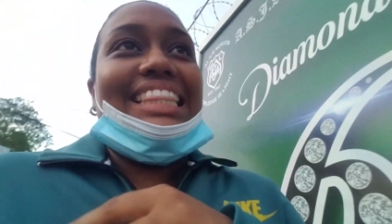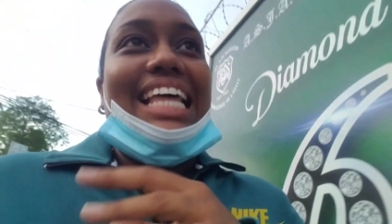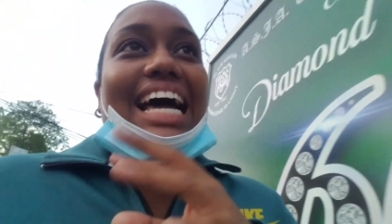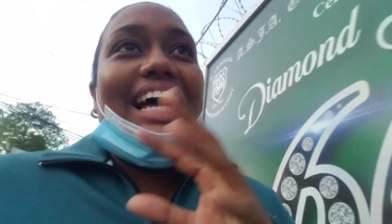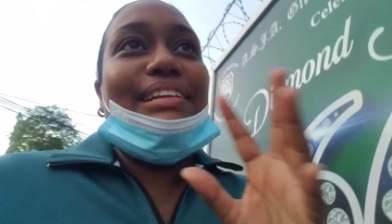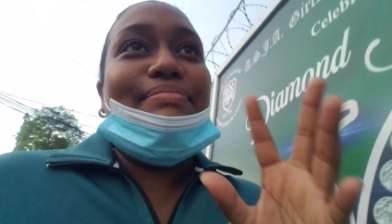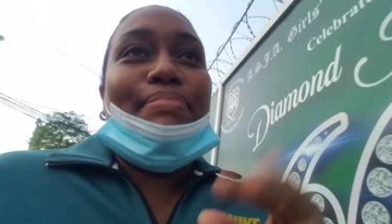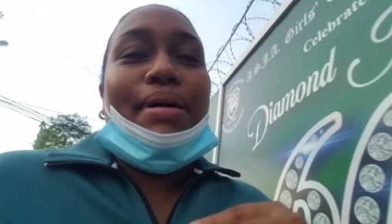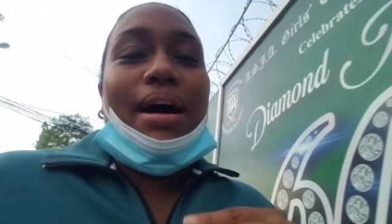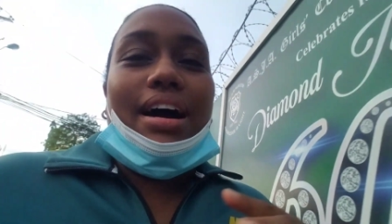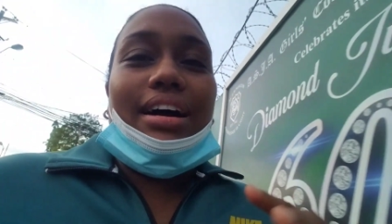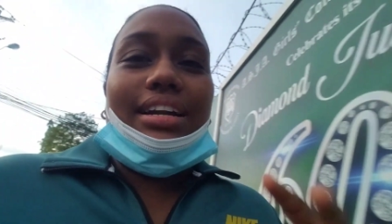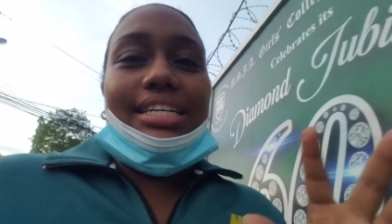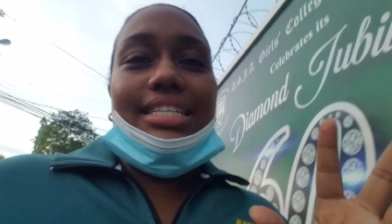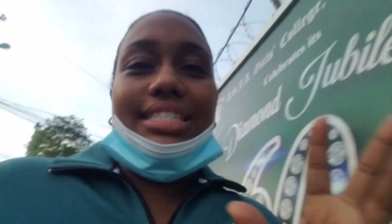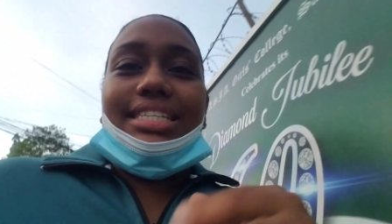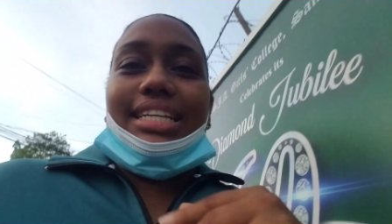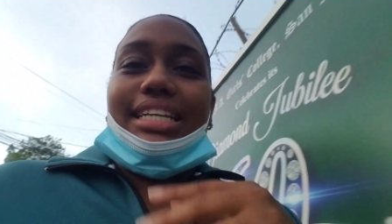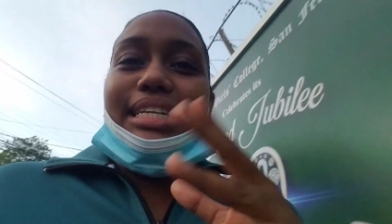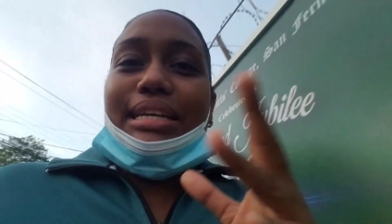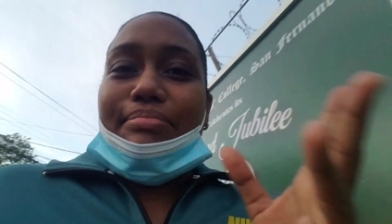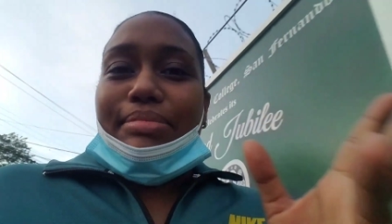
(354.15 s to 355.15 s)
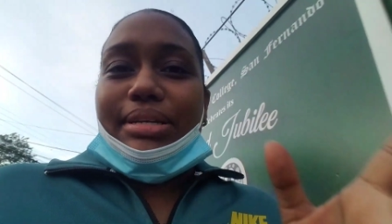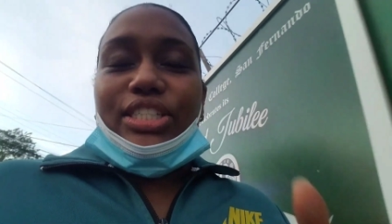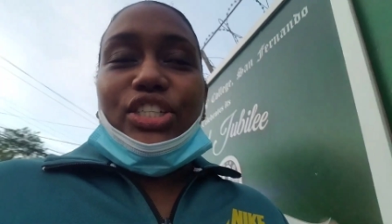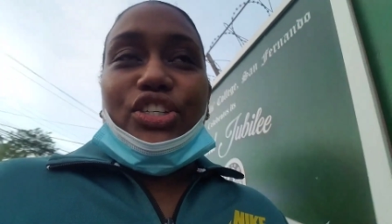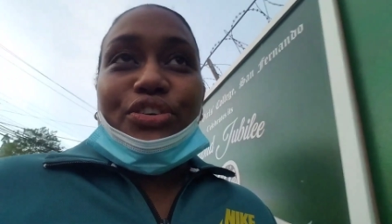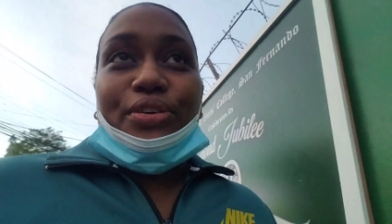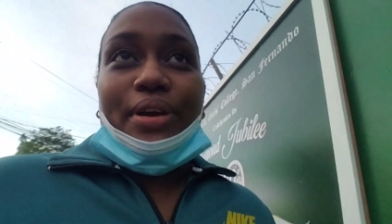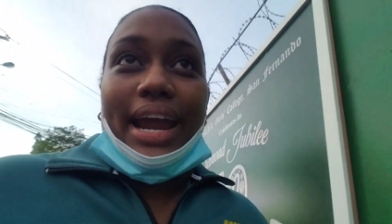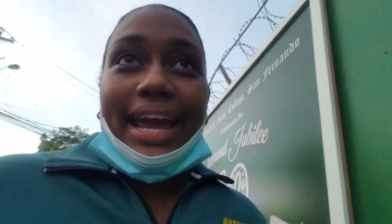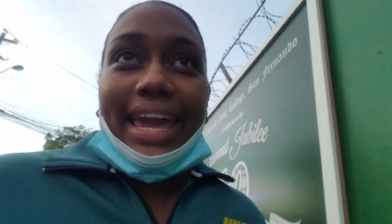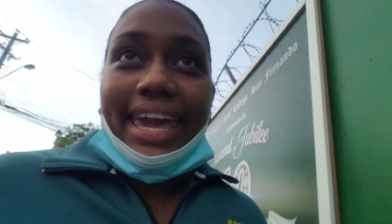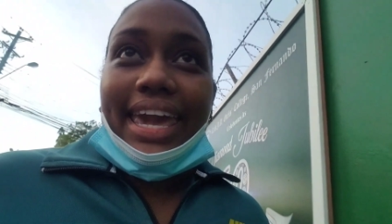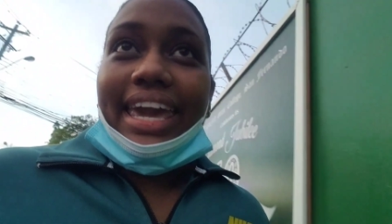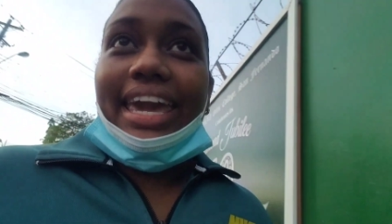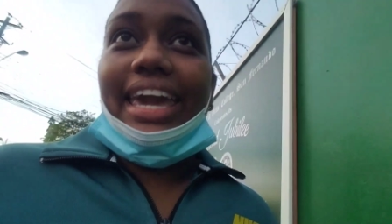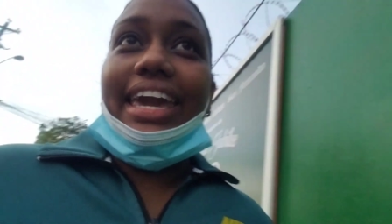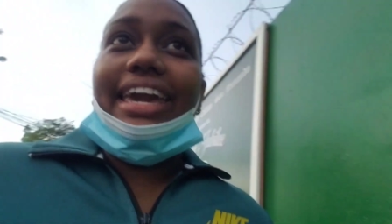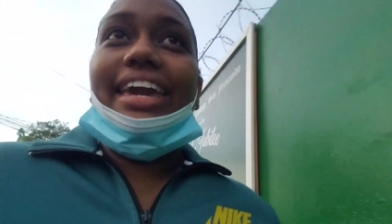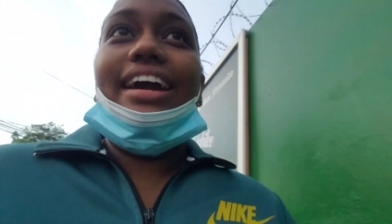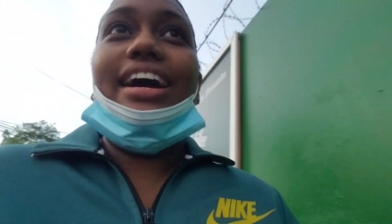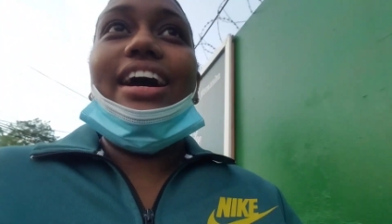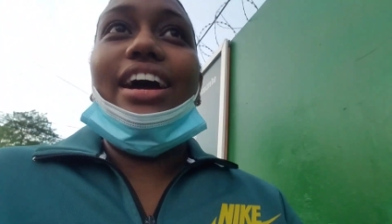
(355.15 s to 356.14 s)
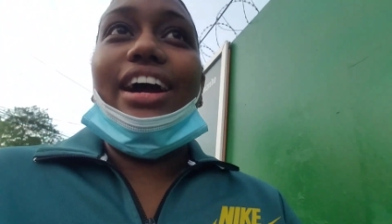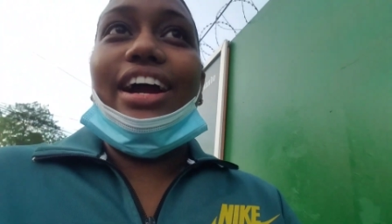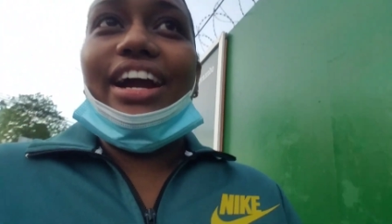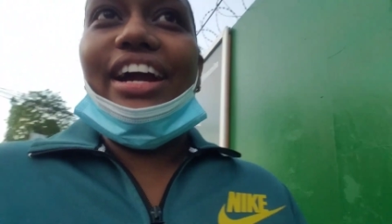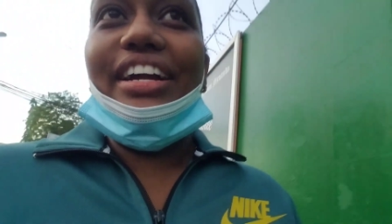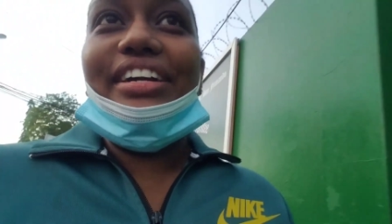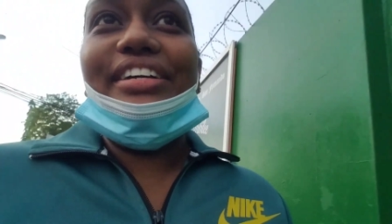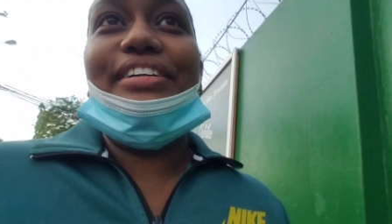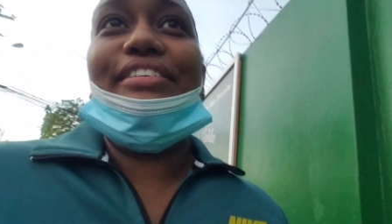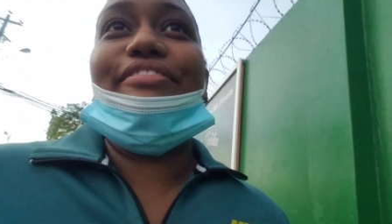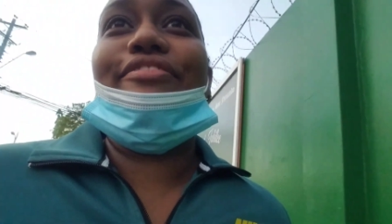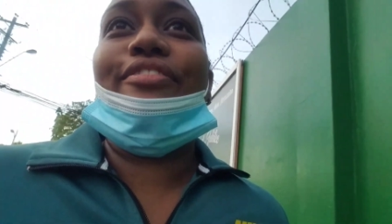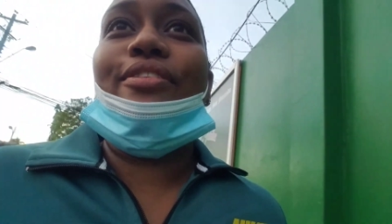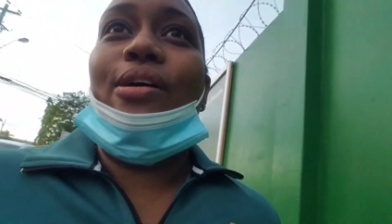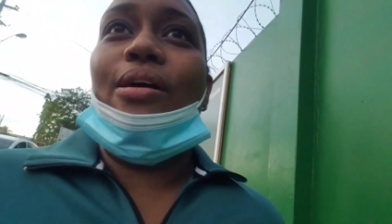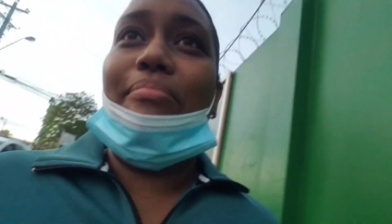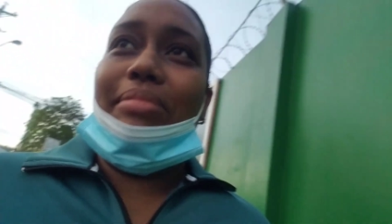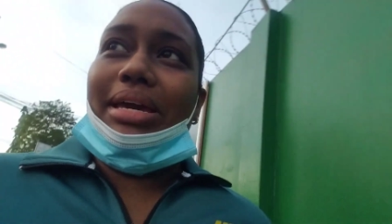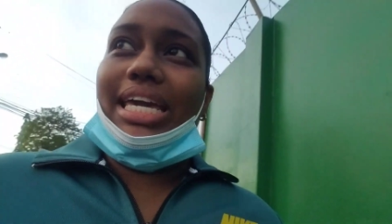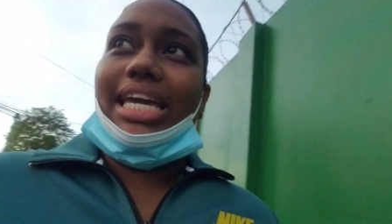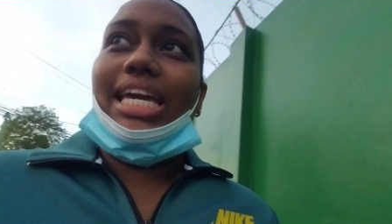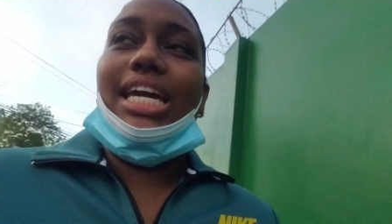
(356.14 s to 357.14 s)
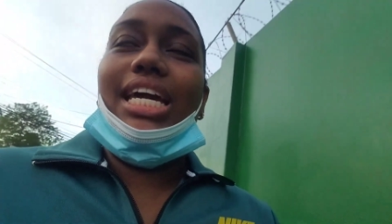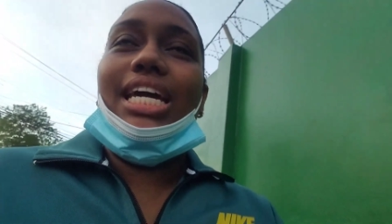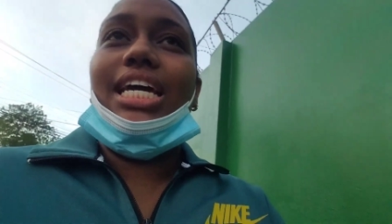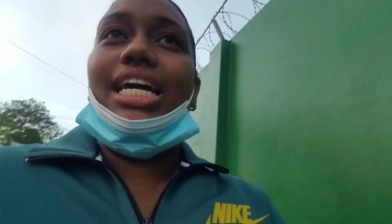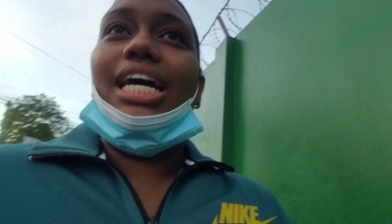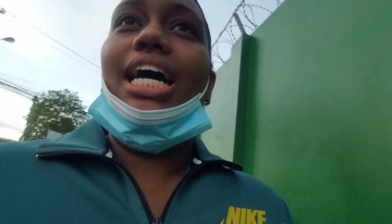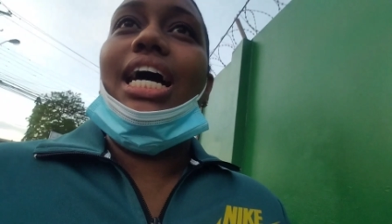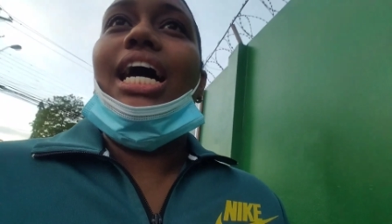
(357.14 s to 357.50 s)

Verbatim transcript: that part is a little bit trickier for me.